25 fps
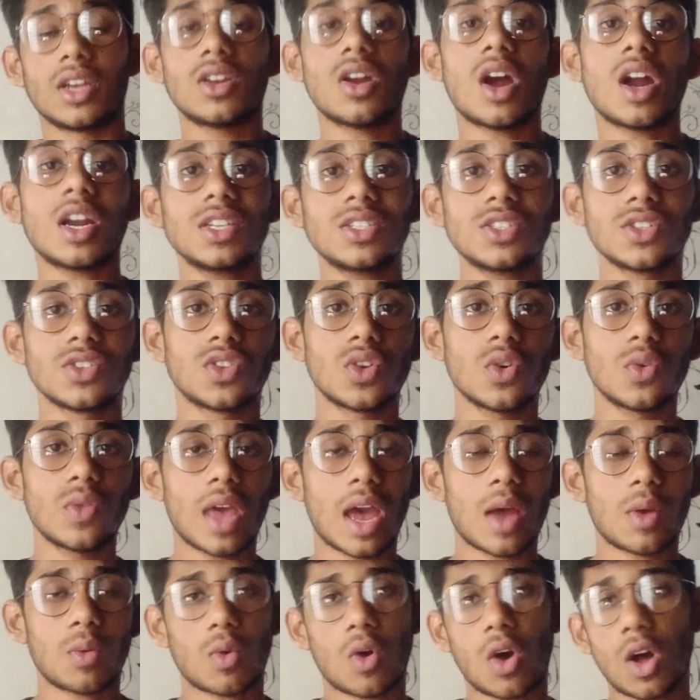In order to do
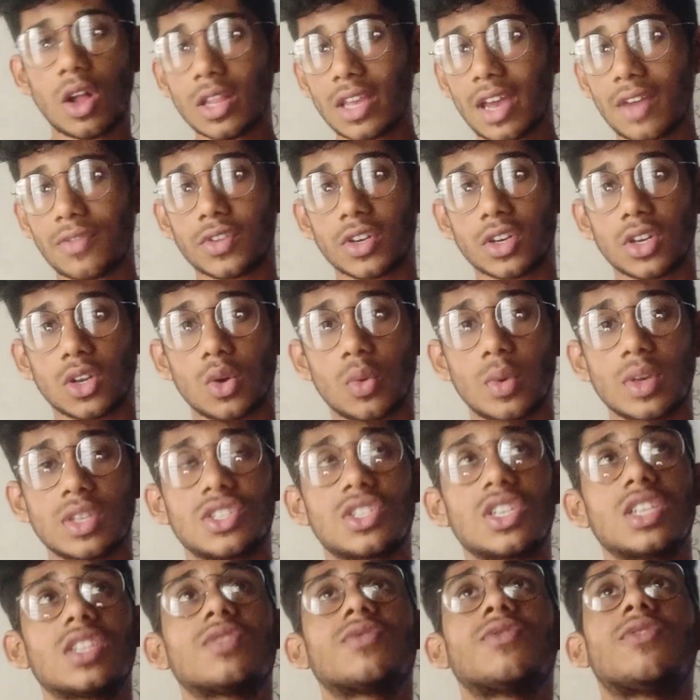that, all you have to do
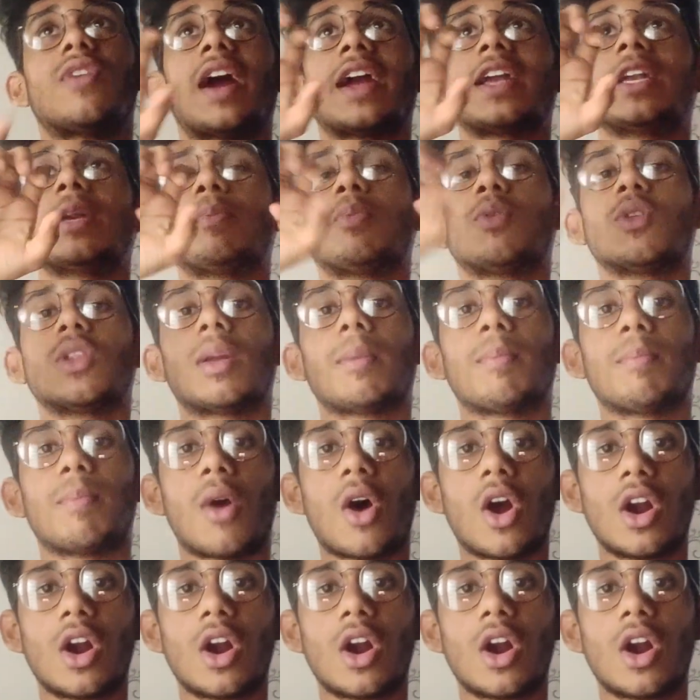is just find a pull-up